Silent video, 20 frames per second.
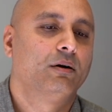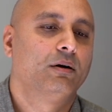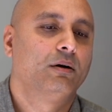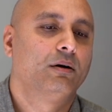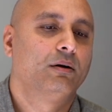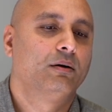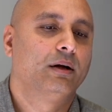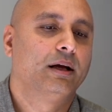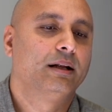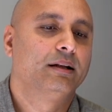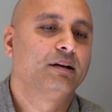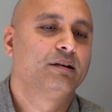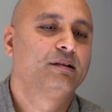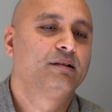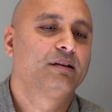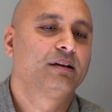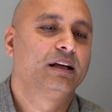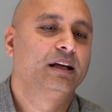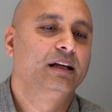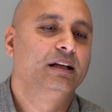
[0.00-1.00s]
this is a
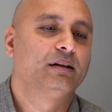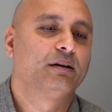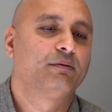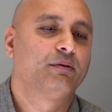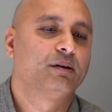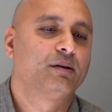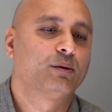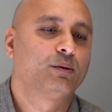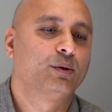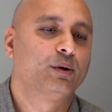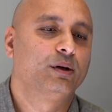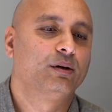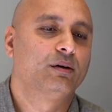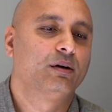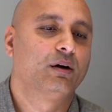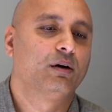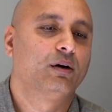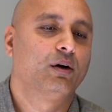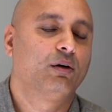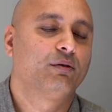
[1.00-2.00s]
key difference between
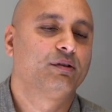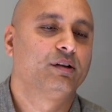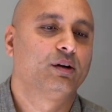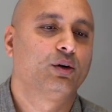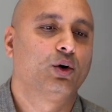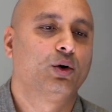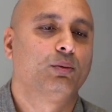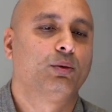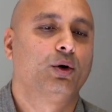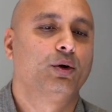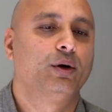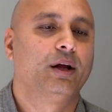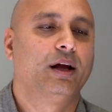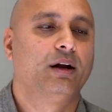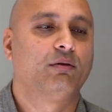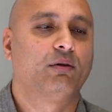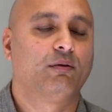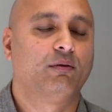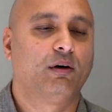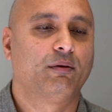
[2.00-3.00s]
an offset home loan and
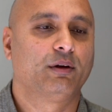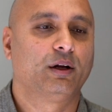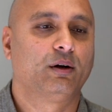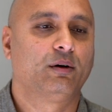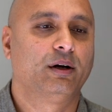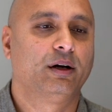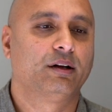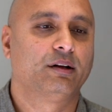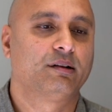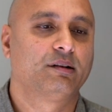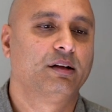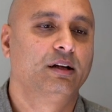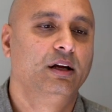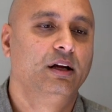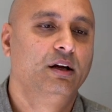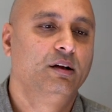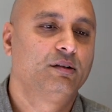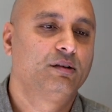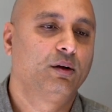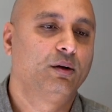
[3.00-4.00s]
revolving credits.
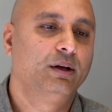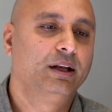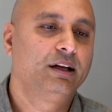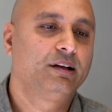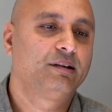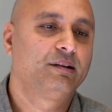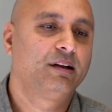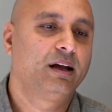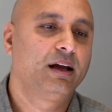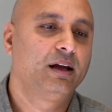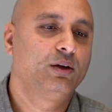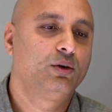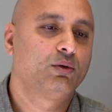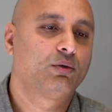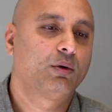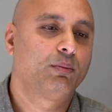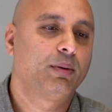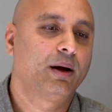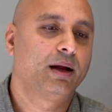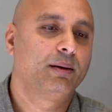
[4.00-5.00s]
So let's say your
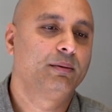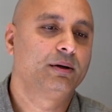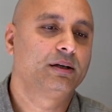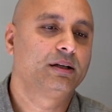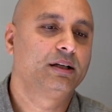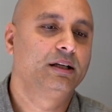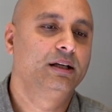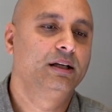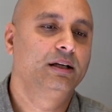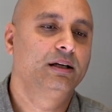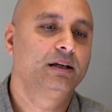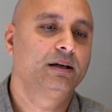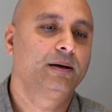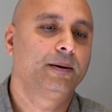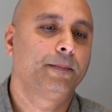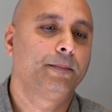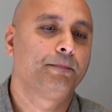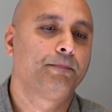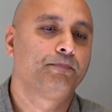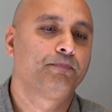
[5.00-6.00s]
repayment here
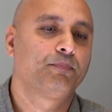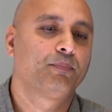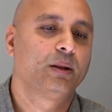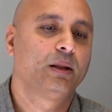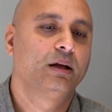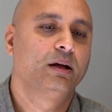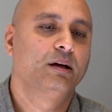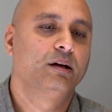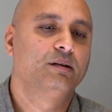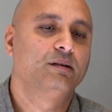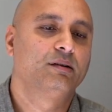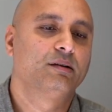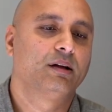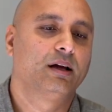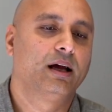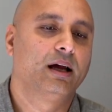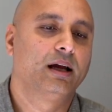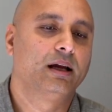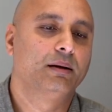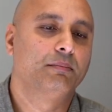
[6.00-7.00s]
is
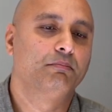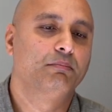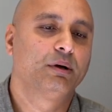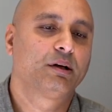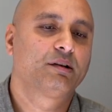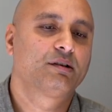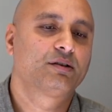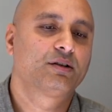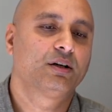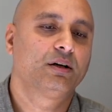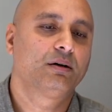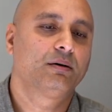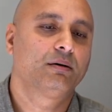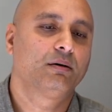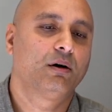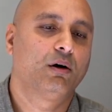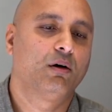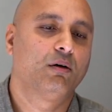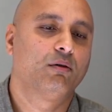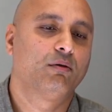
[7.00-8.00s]
a mixture
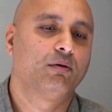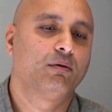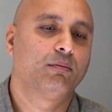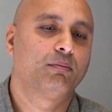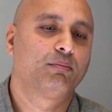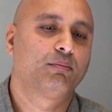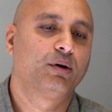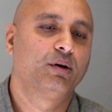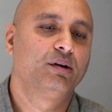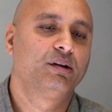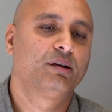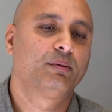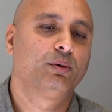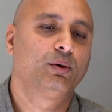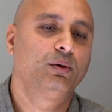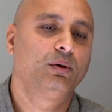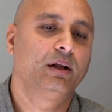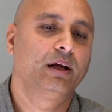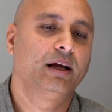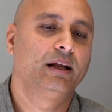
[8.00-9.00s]
of
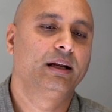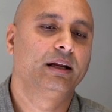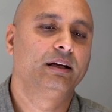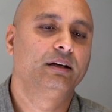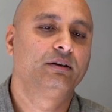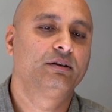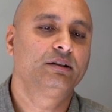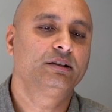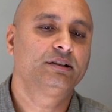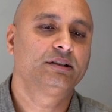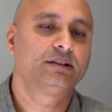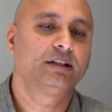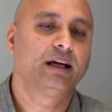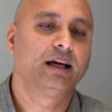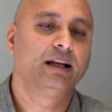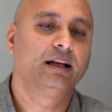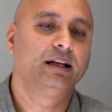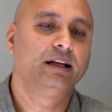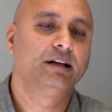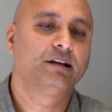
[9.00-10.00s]
principal and interest, and
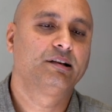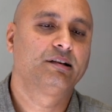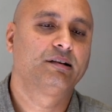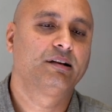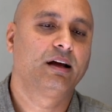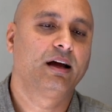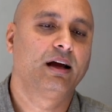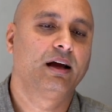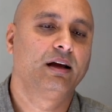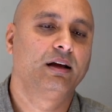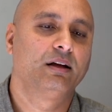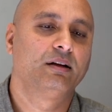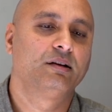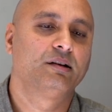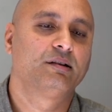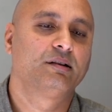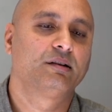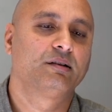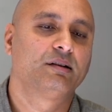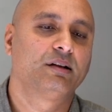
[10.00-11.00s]
let's say in
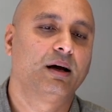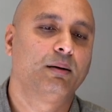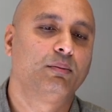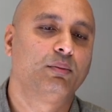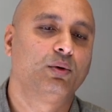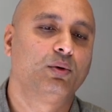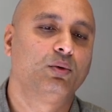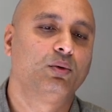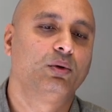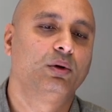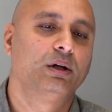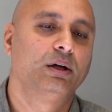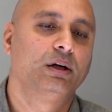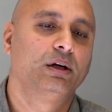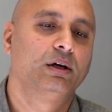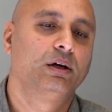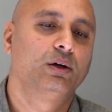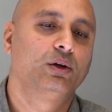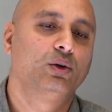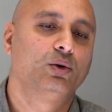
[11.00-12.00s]
this example,
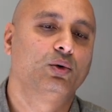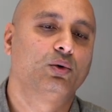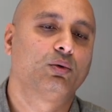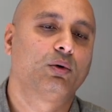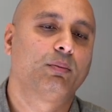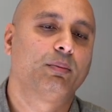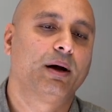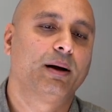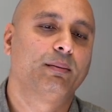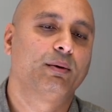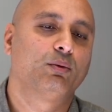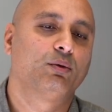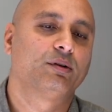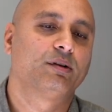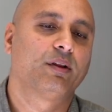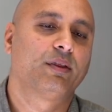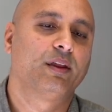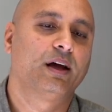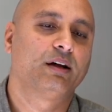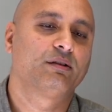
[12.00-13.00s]
your repayment was
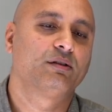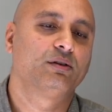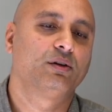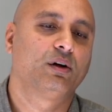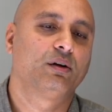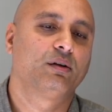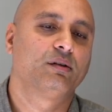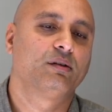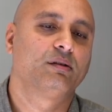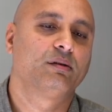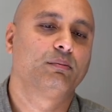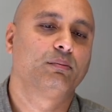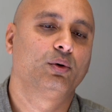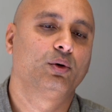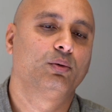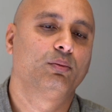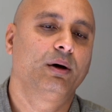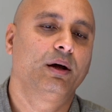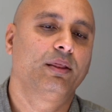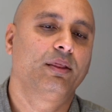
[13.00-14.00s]
$1,000 per
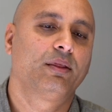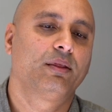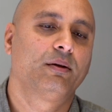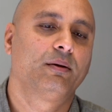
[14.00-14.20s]
month,